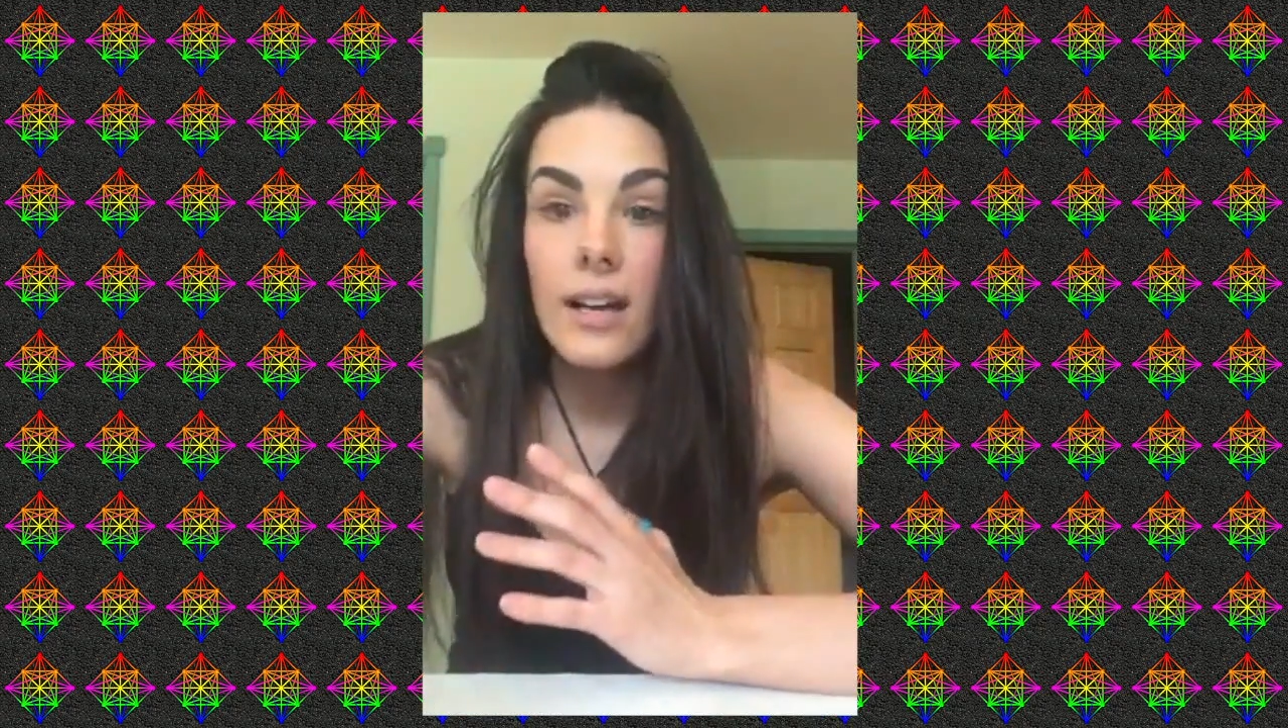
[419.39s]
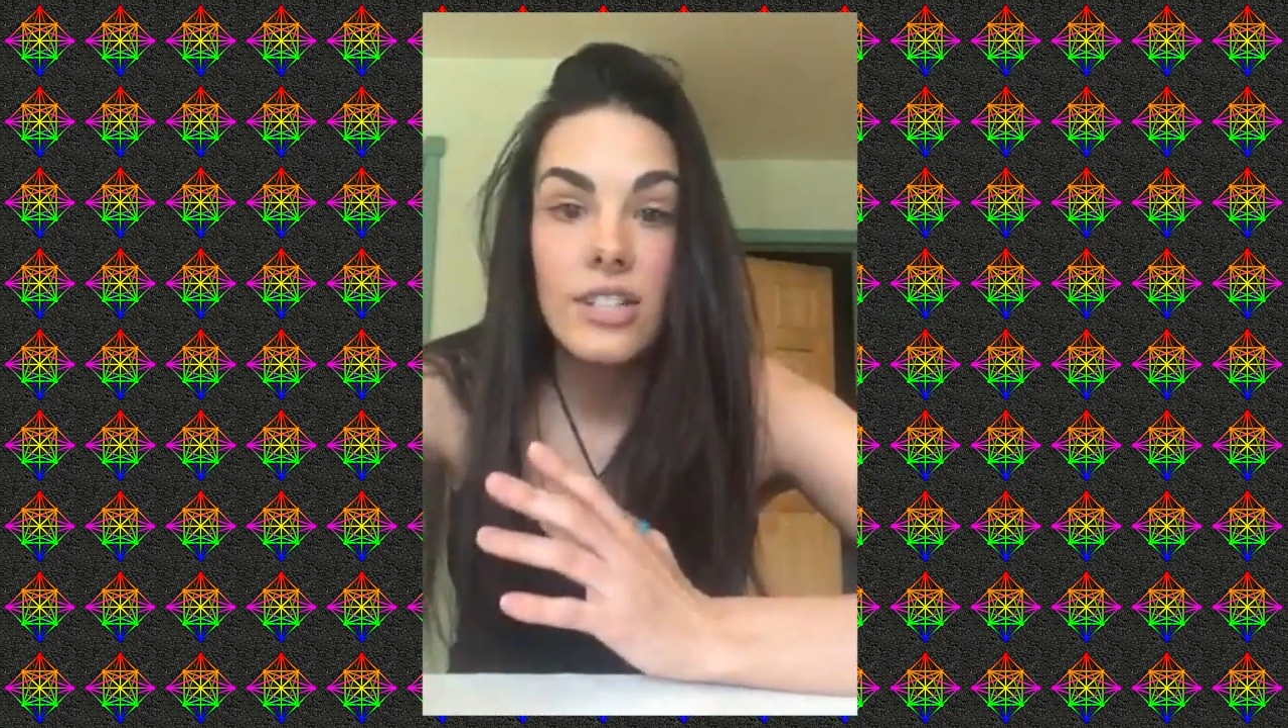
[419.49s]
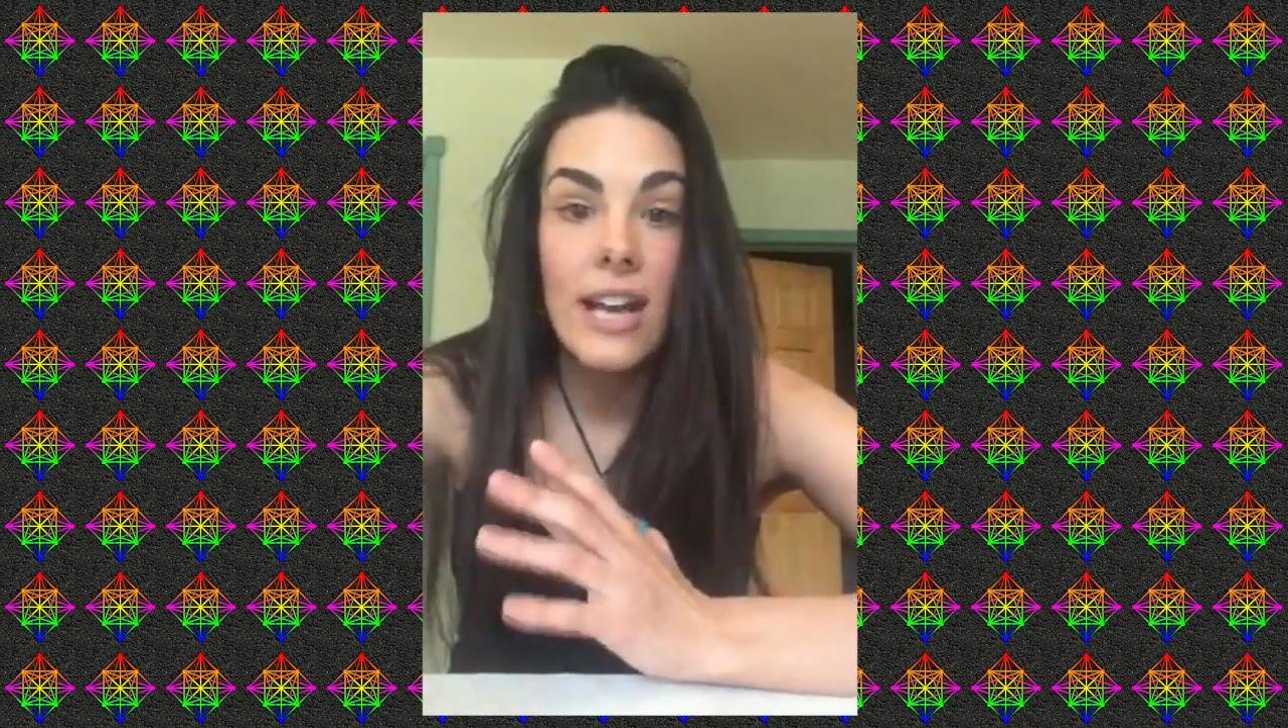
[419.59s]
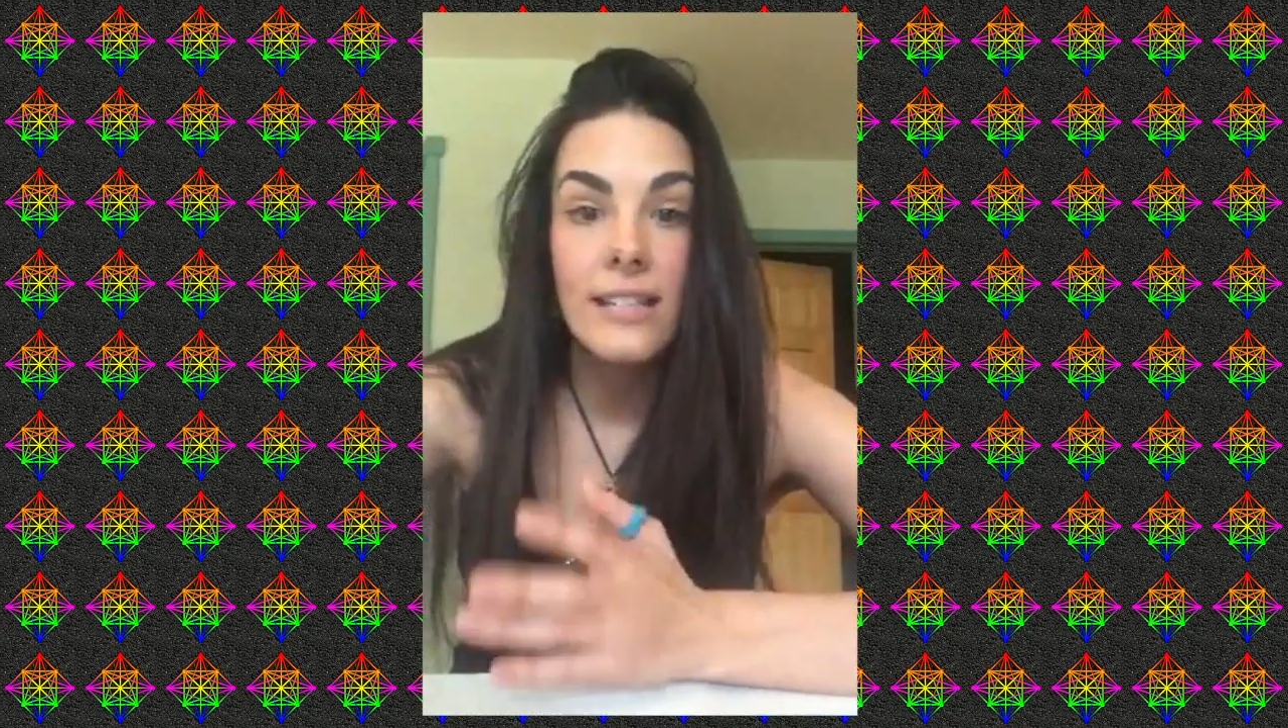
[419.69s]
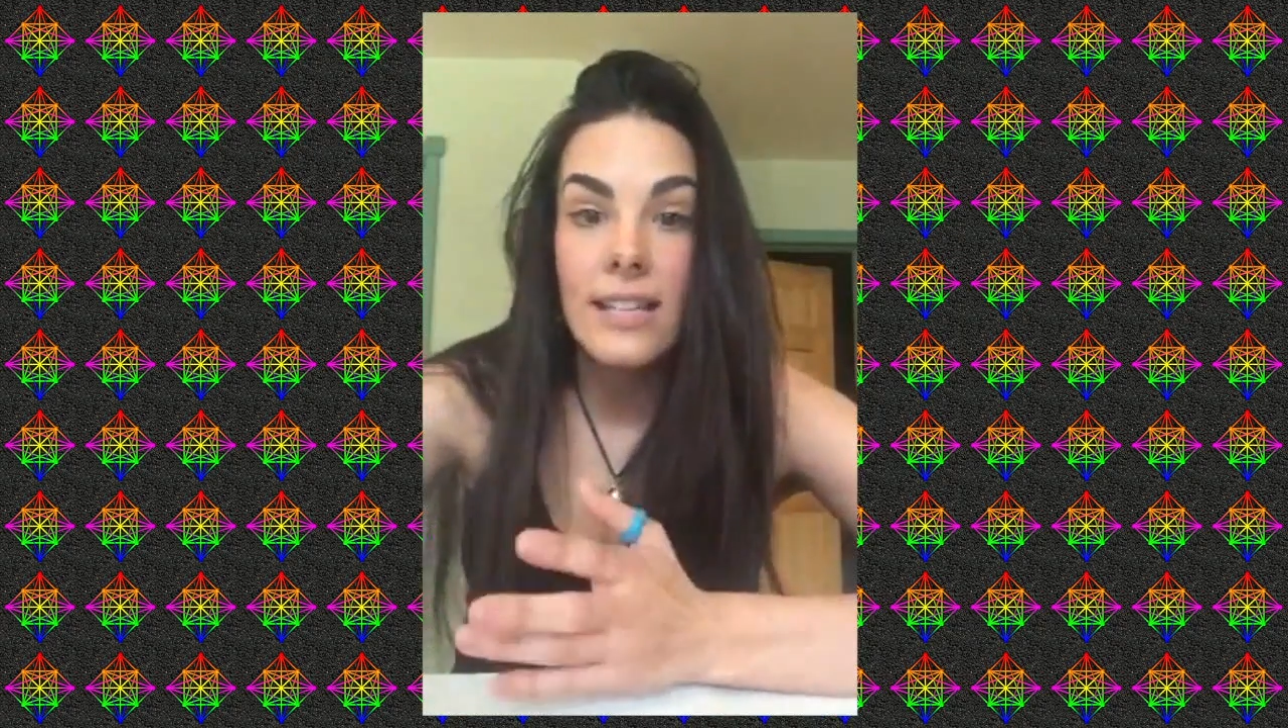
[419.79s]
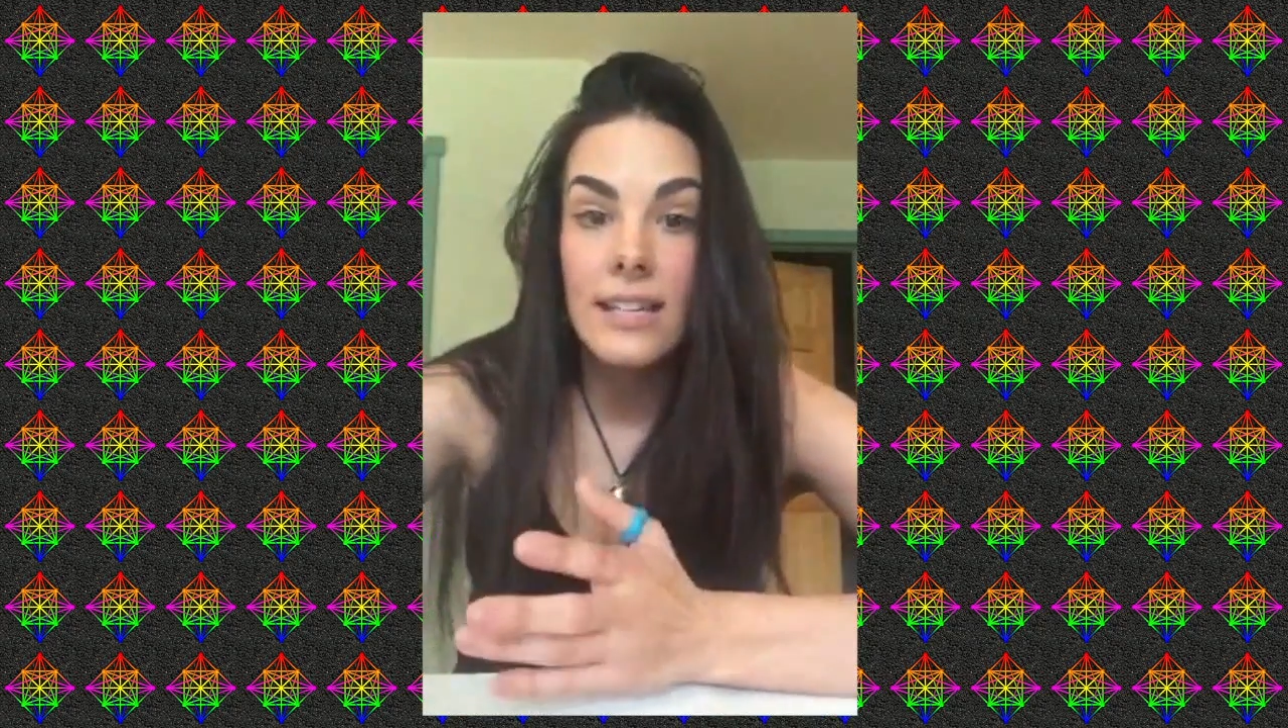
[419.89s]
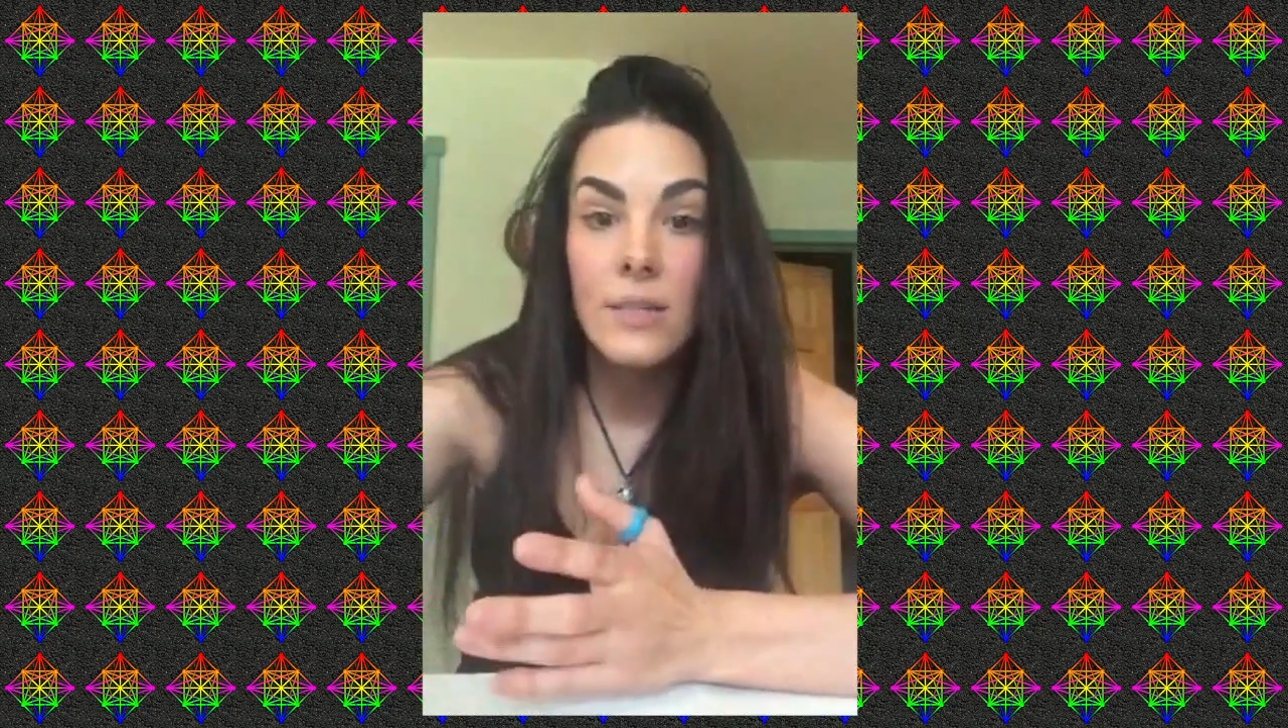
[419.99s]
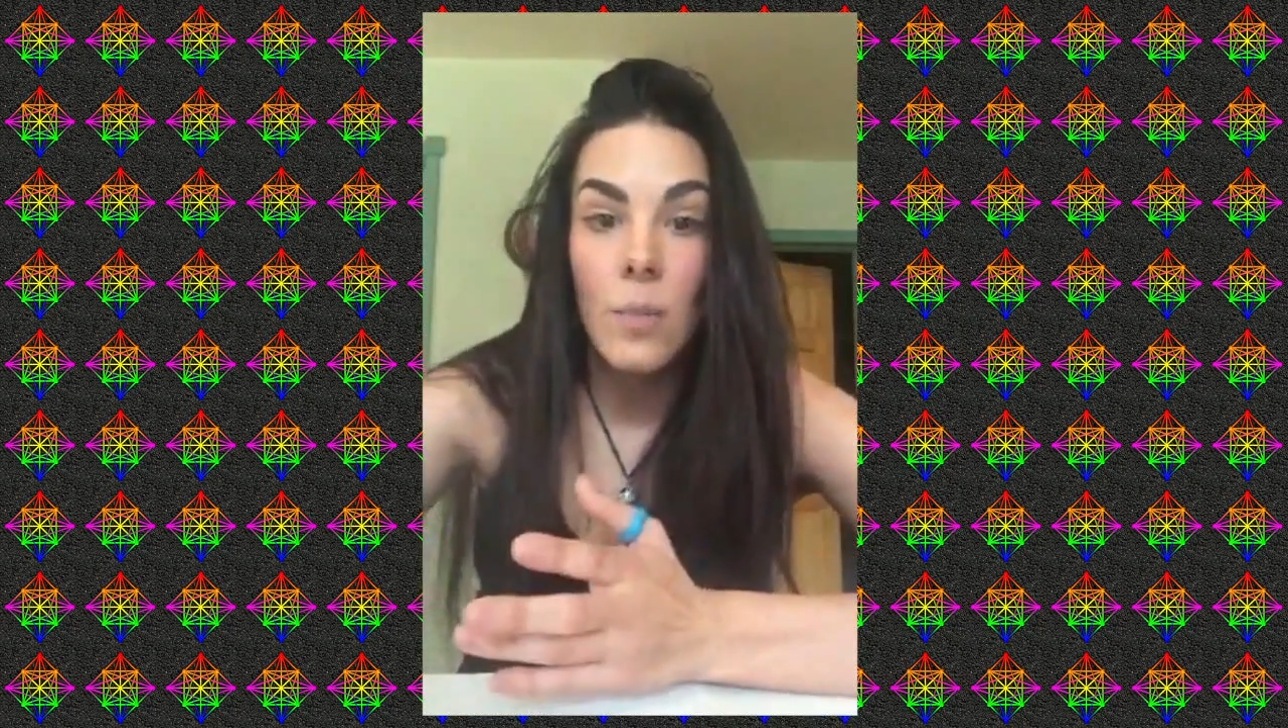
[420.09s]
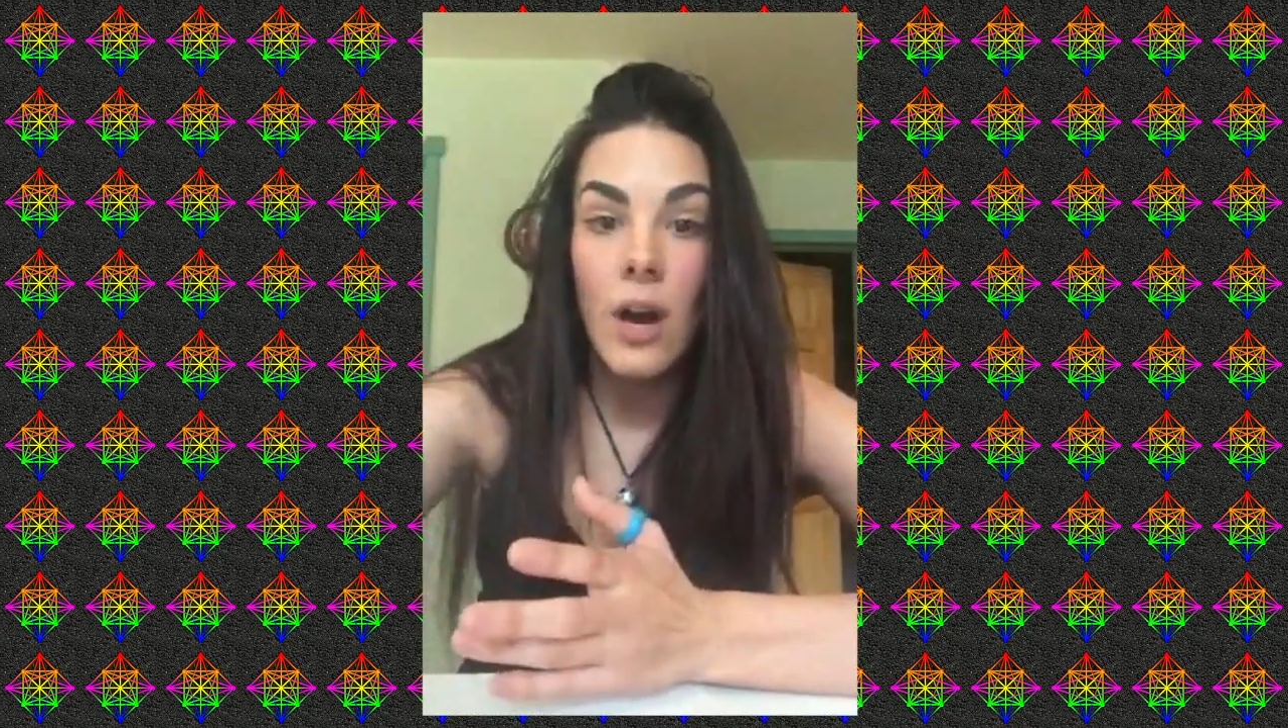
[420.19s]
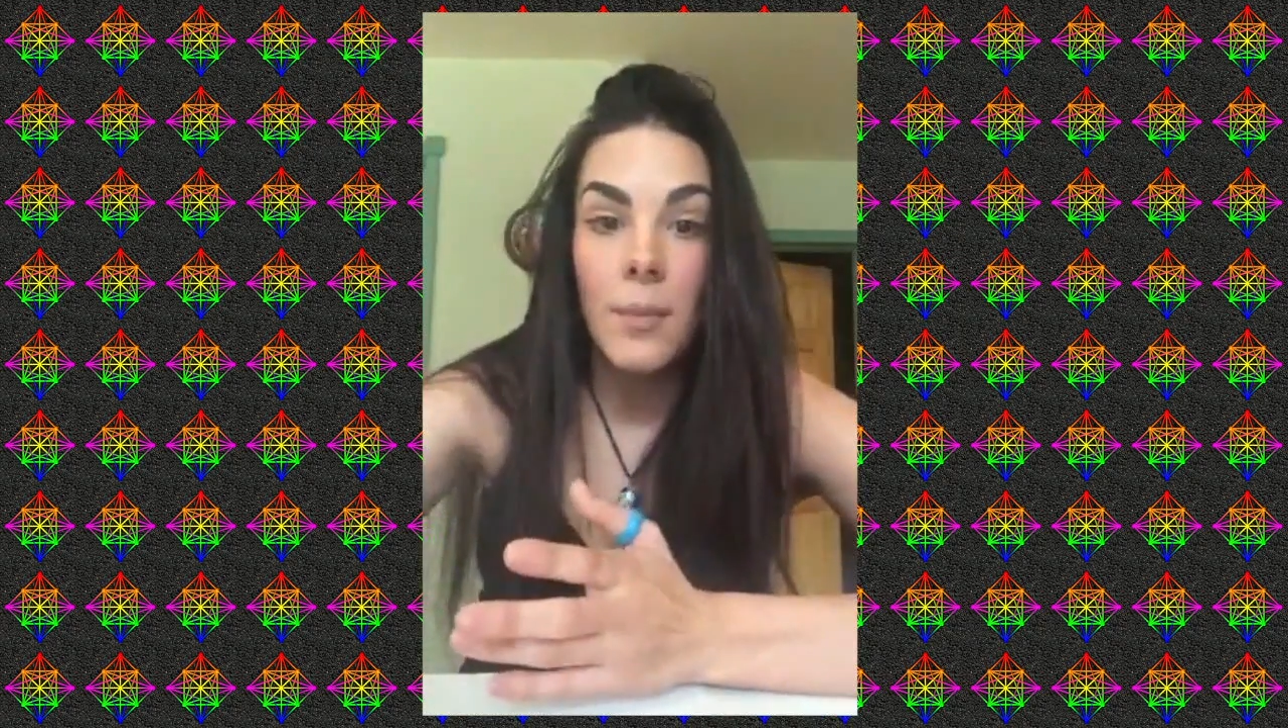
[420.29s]
Jesse and
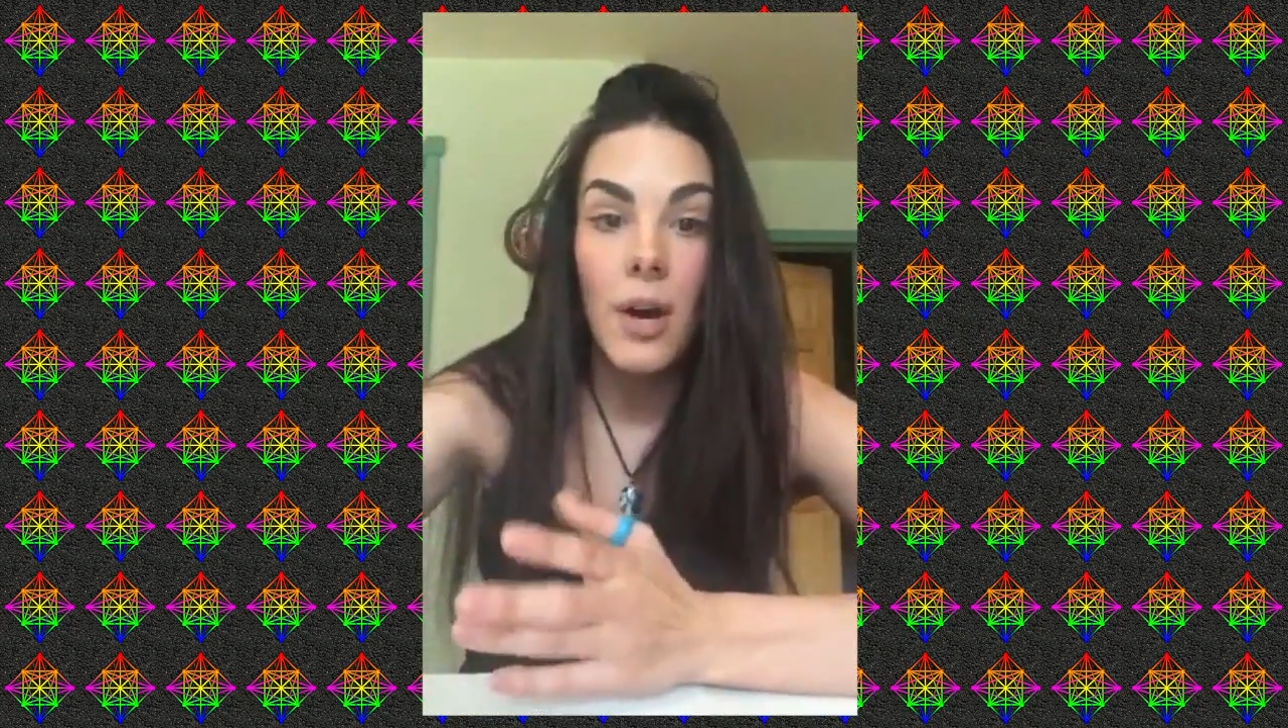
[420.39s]
his mom